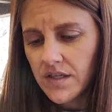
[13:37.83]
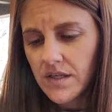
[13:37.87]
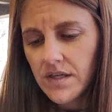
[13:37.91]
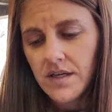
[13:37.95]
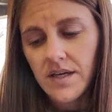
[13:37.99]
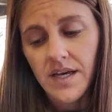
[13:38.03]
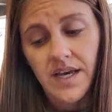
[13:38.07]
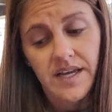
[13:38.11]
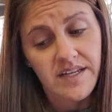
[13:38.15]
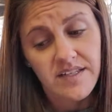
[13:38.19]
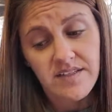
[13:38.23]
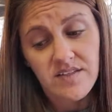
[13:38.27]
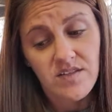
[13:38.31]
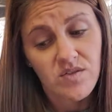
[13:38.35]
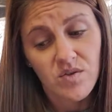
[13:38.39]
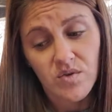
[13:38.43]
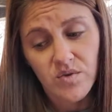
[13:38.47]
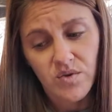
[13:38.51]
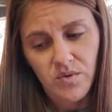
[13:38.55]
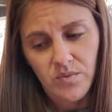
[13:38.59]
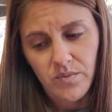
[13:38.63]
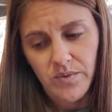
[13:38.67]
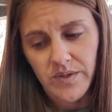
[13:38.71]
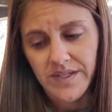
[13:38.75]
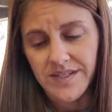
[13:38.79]
I consult the
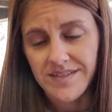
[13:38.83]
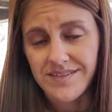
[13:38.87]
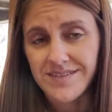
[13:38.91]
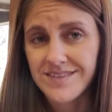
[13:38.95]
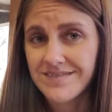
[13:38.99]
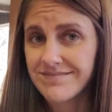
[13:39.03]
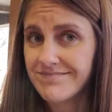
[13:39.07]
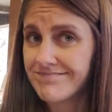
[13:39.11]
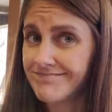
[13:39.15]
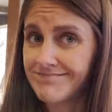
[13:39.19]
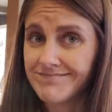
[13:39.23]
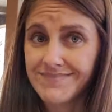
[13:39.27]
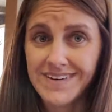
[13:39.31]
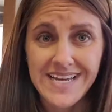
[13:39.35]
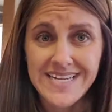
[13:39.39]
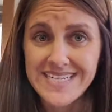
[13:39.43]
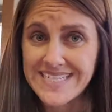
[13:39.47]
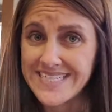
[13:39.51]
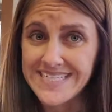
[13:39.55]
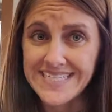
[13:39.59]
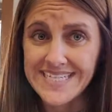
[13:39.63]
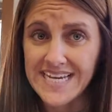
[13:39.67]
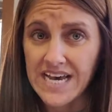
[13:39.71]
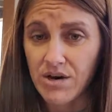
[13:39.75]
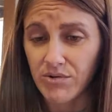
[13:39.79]
wind.
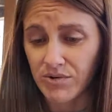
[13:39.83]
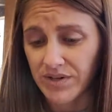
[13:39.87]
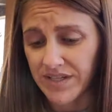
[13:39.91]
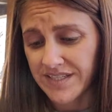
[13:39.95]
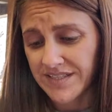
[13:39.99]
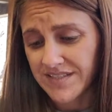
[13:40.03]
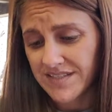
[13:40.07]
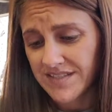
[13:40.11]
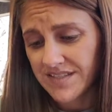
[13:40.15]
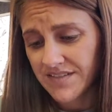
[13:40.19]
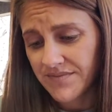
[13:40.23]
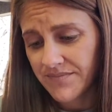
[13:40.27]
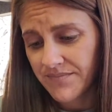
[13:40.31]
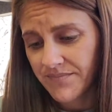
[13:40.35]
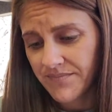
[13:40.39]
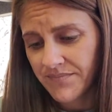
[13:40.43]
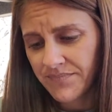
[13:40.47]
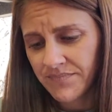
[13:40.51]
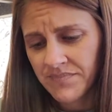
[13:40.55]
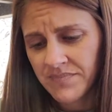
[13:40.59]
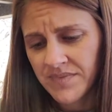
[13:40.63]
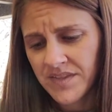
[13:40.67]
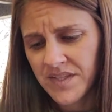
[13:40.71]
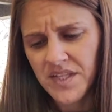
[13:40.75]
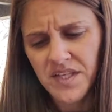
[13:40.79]
Doubt it.
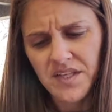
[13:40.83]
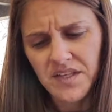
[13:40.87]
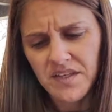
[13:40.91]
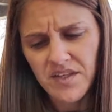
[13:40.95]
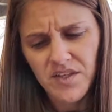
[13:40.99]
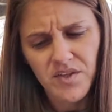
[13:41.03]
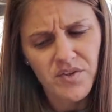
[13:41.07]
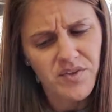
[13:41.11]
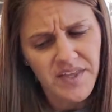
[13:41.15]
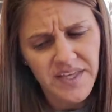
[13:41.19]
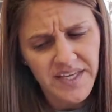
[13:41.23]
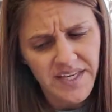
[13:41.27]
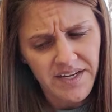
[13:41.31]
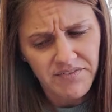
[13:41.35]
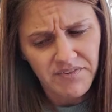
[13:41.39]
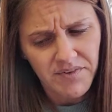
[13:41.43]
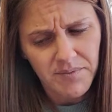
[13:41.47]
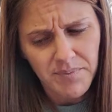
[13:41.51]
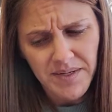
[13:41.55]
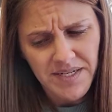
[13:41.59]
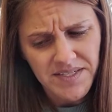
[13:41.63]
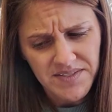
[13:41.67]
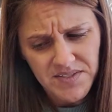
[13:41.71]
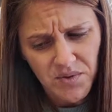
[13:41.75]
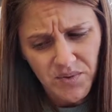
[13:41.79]
You think
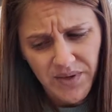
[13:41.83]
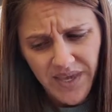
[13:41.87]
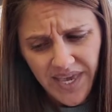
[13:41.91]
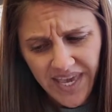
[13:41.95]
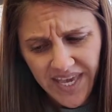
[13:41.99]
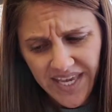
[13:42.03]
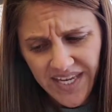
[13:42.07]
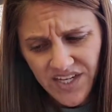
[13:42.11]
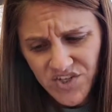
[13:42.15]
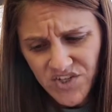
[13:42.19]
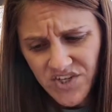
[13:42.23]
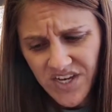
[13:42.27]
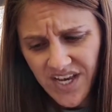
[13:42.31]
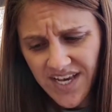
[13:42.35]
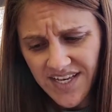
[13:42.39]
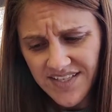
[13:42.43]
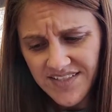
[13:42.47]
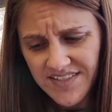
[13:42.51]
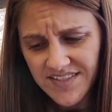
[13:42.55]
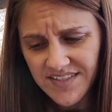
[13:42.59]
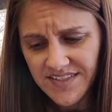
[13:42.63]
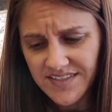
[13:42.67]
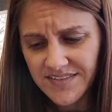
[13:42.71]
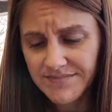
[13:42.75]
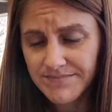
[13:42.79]
everybody's okay? She
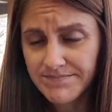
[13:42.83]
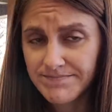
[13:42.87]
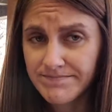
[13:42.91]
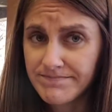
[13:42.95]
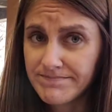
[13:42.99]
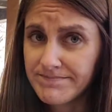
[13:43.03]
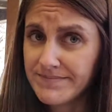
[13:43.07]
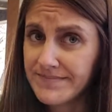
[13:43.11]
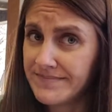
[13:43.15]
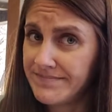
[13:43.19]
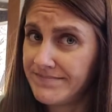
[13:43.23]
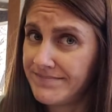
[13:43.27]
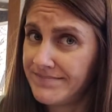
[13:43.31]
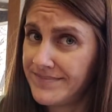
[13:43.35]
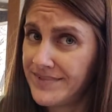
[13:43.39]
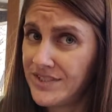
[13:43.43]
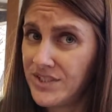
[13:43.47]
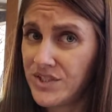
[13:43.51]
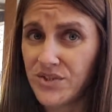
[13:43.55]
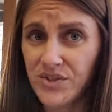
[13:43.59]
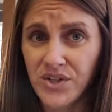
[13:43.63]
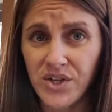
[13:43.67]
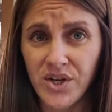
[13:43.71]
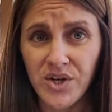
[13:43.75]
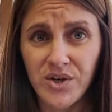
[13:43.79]
asks. Do
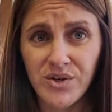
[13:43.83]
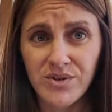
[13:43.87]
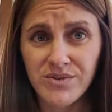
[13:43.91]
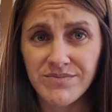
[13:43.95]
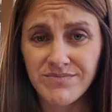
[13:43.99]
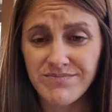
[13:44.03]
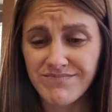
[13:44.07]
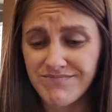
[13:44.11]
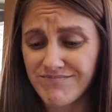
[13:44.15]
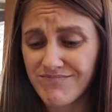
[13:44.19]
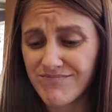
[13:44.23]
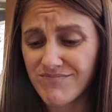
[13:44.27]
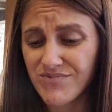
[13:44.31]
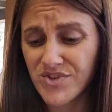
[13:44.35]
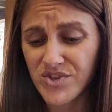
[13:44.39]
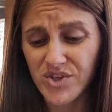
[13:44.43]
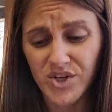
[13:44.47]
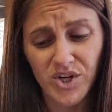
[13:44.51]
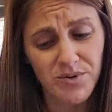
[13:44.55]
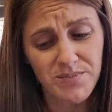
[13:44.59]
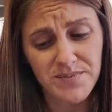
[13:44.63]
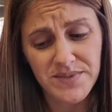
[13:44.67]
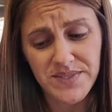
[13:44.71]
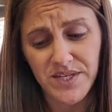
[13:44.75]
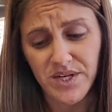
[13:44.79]
you know? Sure
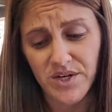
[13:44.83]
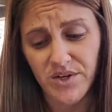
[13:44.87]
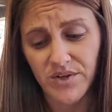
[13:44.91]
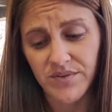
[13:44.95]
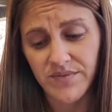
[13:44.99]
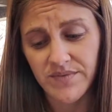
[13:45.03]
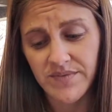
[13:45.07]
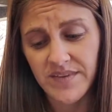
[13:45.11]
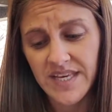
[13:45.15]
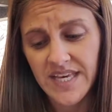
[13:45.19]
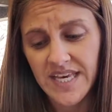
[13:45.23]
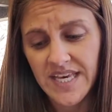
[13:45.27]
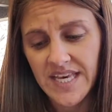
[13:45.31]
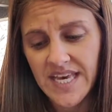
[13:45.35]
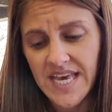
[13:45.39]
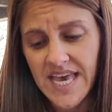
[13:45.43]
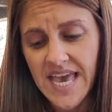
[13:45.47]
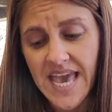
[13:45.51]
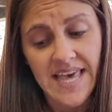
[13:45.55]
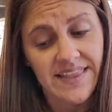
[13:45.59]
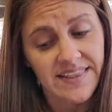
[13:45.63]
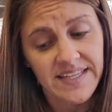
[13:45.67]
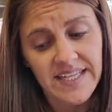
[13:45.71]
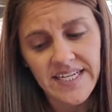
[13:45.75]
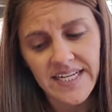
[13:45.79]
hope so.
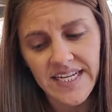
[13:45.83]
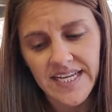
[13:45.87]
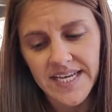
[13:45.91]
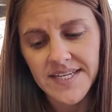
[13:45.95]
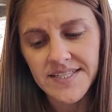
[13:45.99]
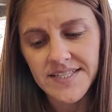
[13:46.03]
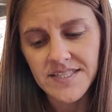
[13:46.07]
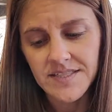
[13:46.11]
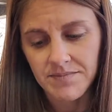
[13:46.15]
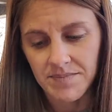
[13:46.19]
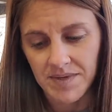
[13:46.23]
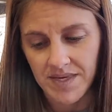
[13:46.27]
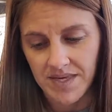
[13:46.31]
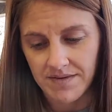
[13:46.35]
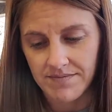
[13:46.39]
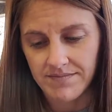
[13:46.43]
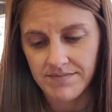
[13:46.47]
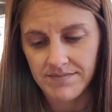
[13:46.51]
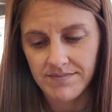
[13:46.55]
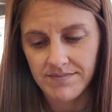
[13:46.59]
And then it hits me.